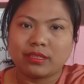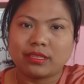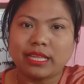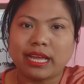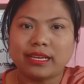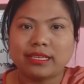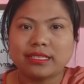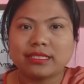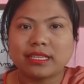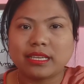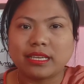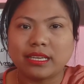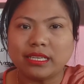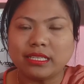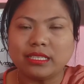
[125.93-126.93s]
That
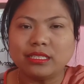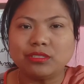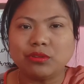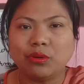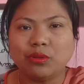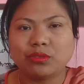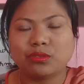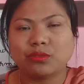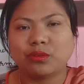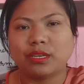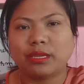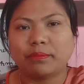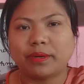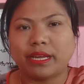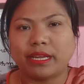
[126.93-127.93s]
is, heat is also
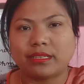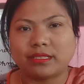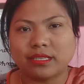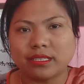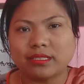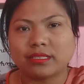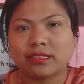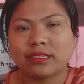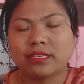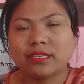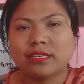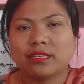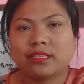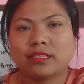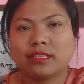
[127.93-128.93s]
liberated
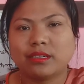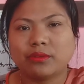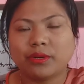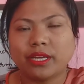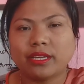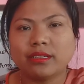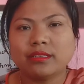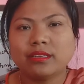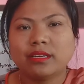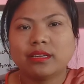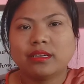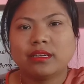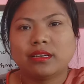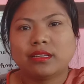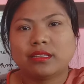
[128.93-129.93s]
during
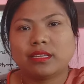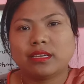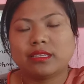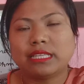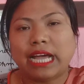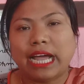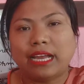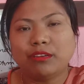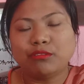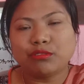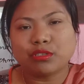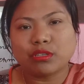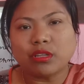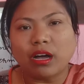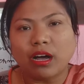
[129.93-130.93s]
the
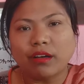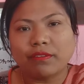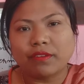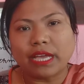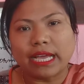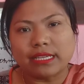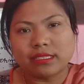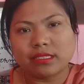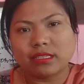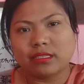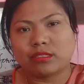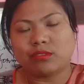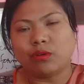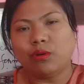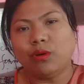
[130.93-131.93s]
dilution of
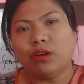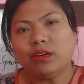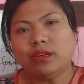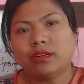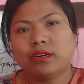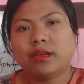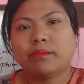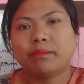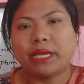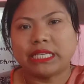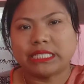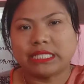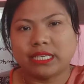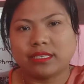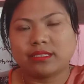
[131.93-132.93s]
acids or
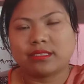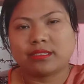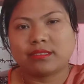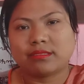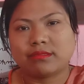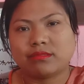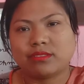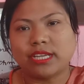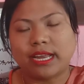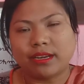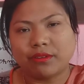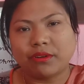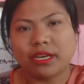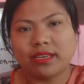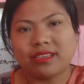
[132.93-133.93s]
bases,
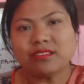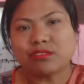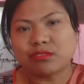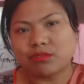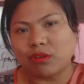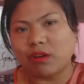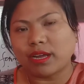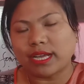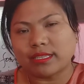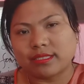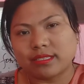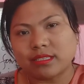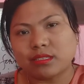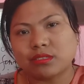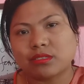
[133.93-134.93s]
generally strong
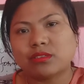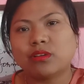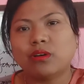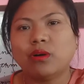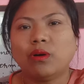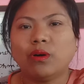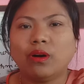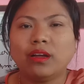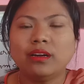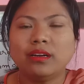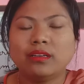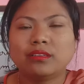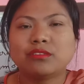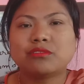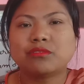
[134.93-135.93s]
acids or
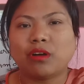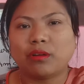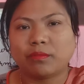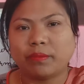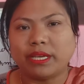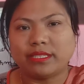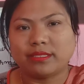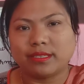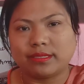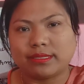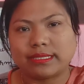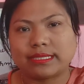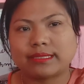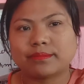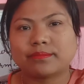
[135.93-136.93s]
strong
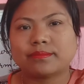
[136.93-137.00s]
bases.